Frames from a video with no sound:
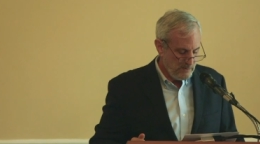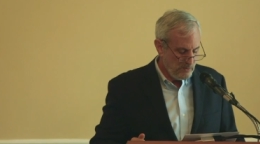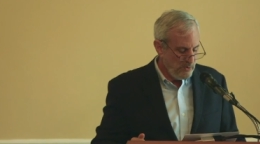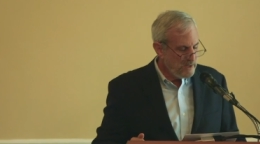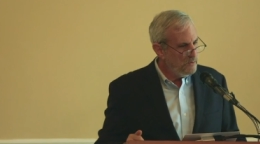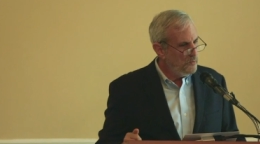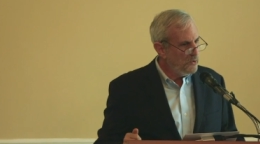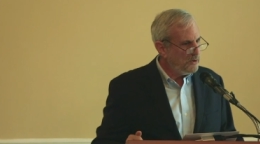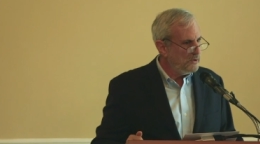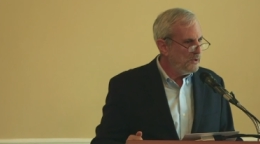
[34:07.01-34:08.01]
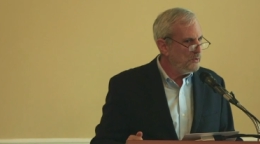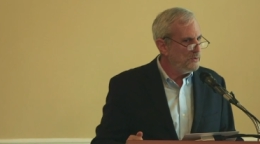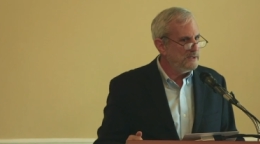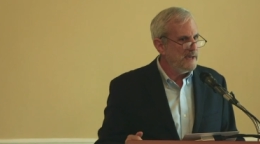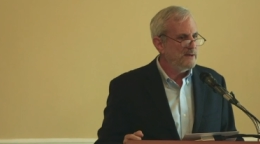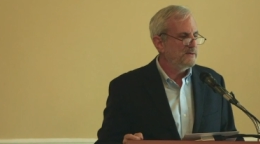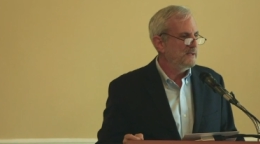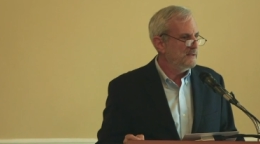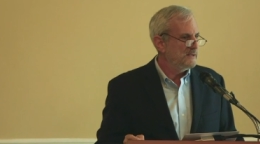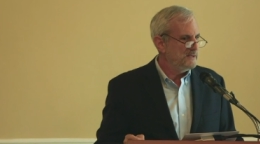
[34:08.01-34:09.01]
We can work lower down
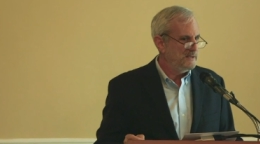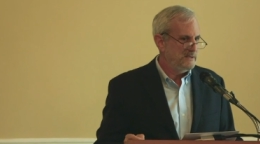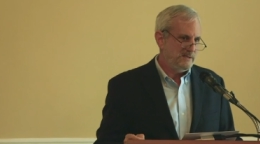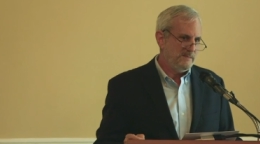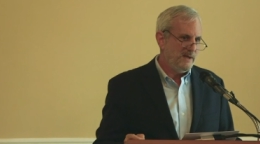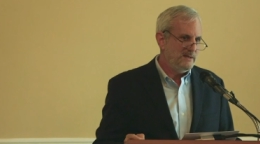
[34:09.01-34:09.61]
in the system.